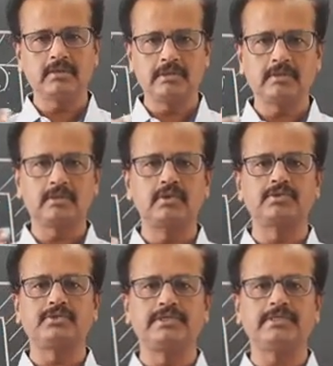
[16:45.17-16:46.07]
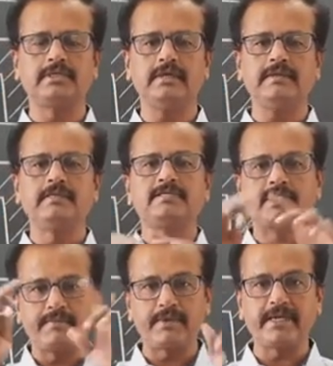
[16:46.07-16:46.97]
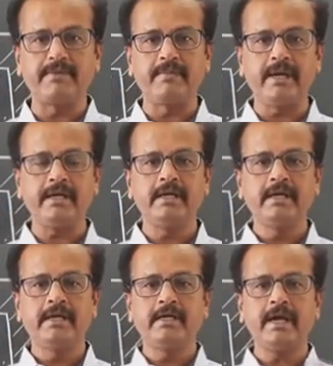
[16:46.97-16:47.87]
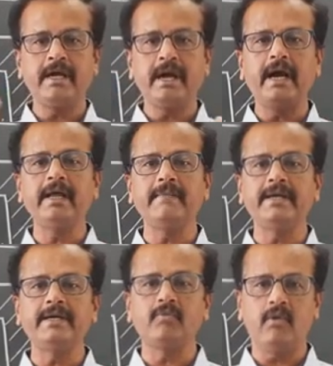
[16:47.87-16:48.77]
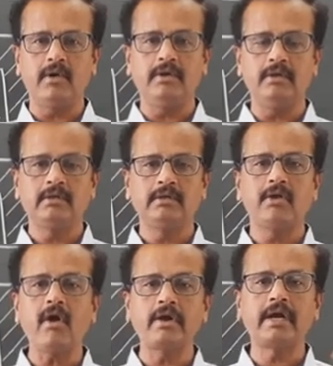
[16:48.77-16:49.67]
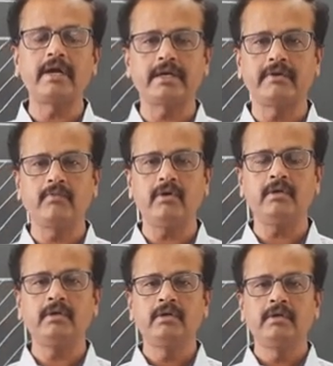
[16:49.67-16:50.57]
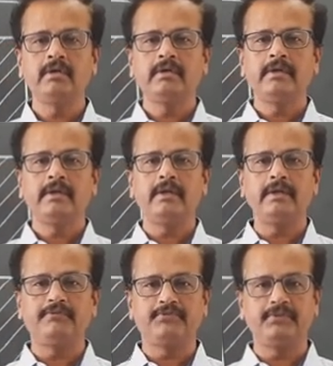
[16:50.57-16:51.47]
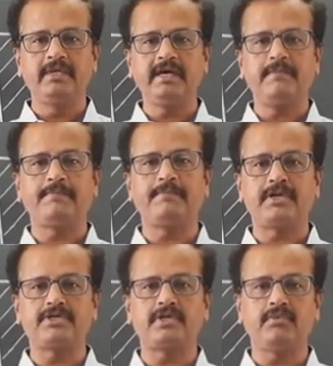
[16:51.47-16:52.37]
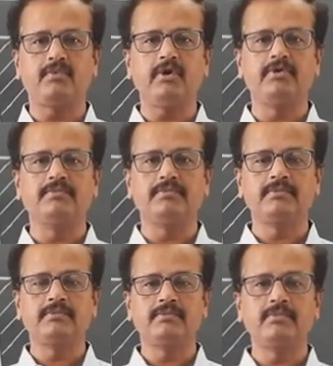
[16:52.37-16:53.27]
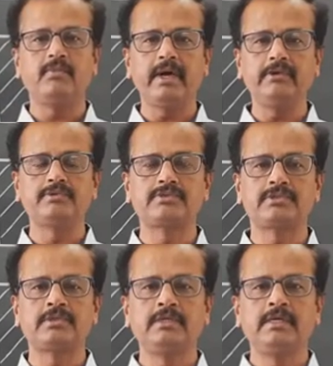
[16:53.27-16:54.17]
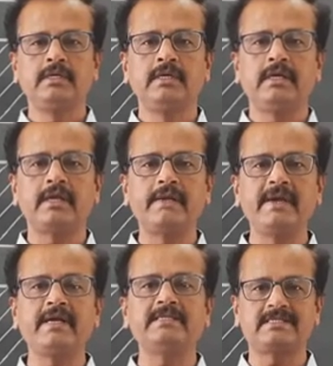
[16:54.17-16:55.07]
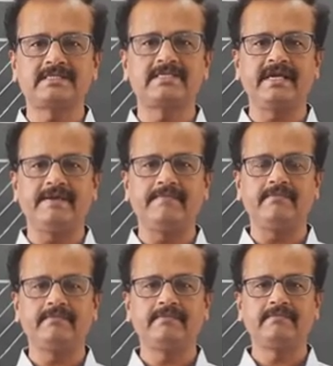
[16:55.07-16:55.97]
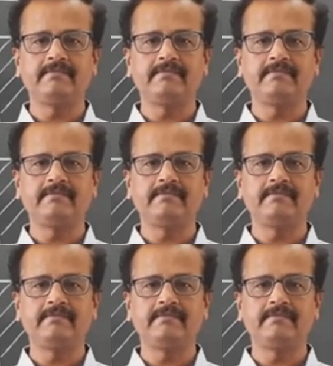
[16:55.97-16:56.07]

close to each other, separated by an adiabatic wall, non-conducting wall, if their pressure volume values remain same